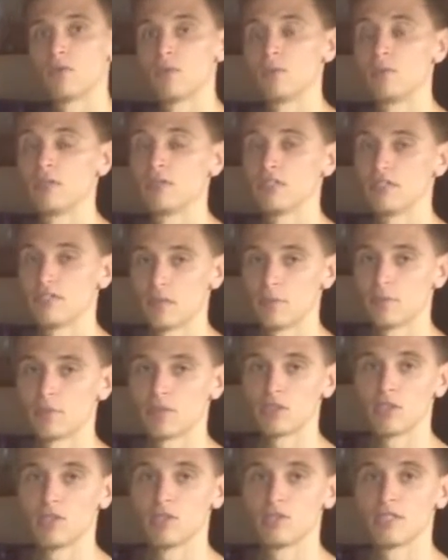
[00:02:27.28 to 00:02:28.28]
we'll put summer
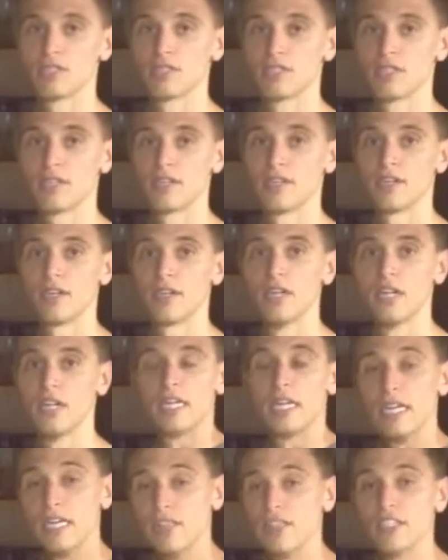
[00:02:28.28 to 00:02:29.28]
clothes in there.
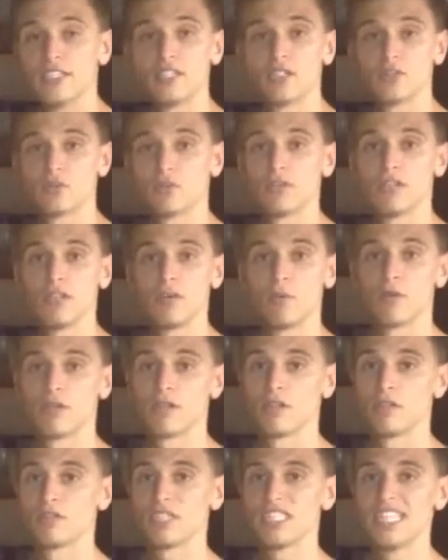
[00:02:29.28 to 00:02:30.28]
This is really one
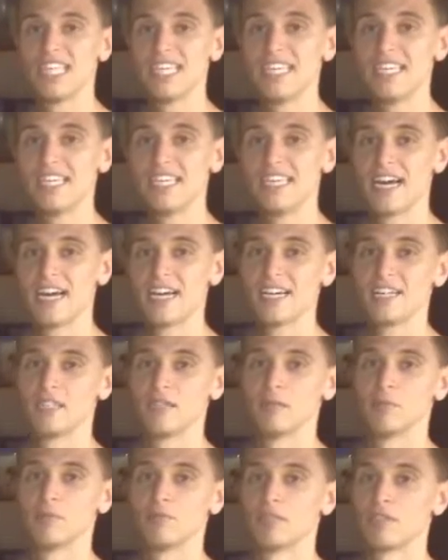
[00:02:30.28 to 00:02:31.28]
of those key
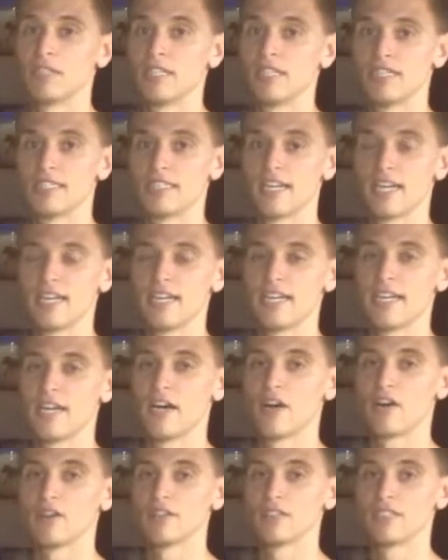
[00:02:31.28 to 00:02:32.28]
items in a tiny
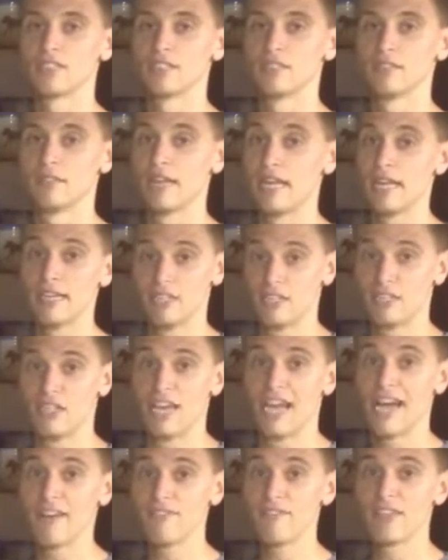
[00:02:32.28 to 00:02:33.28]
house that you
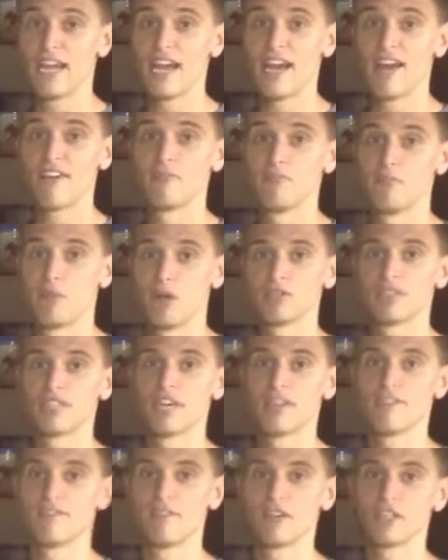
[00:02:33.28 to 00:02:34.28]
have to have
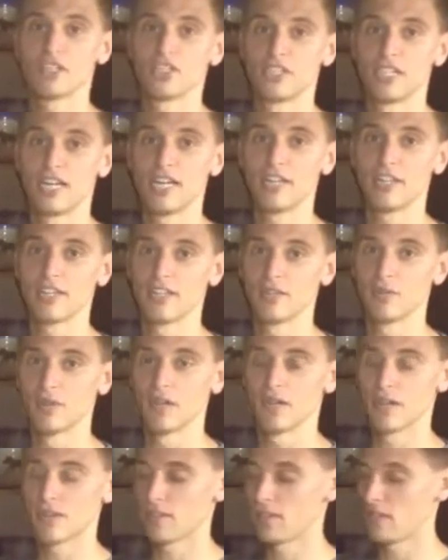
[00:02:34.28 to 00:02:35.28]
multifunctionality
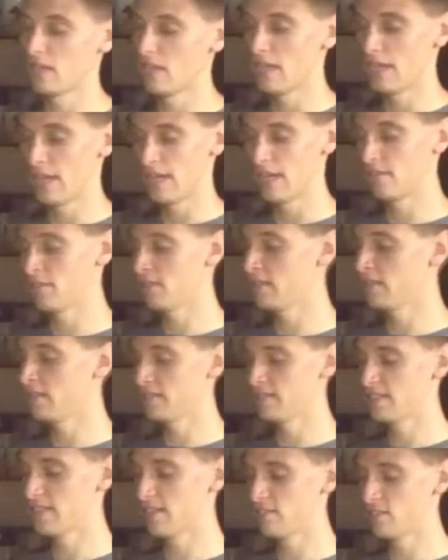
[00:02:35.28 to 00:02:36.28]
with. And
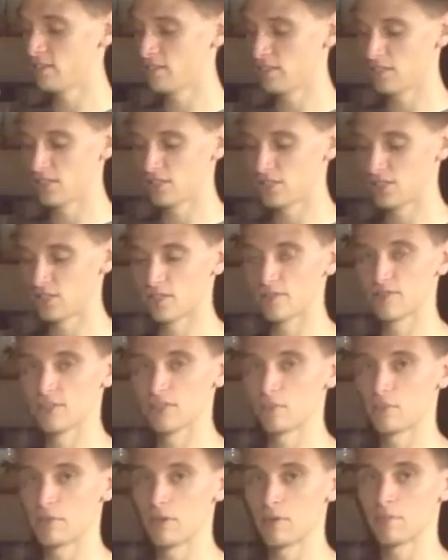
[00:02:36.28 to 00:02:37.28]
this definitely serves
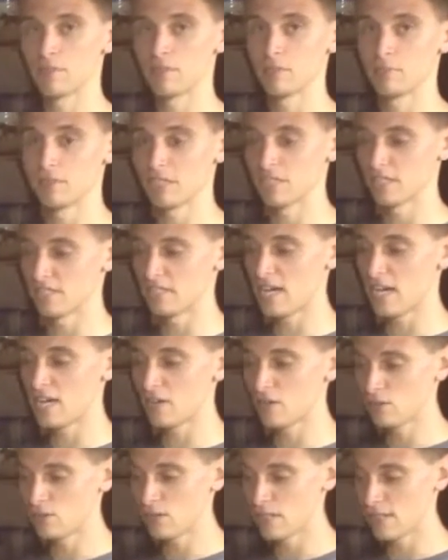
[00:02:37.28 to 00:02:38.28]
the purpose because not
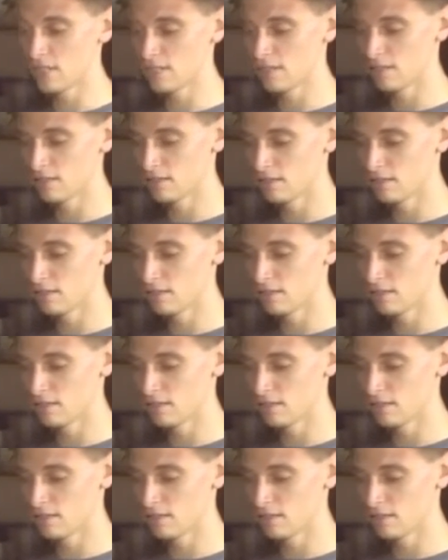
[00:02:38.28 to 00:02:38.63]
only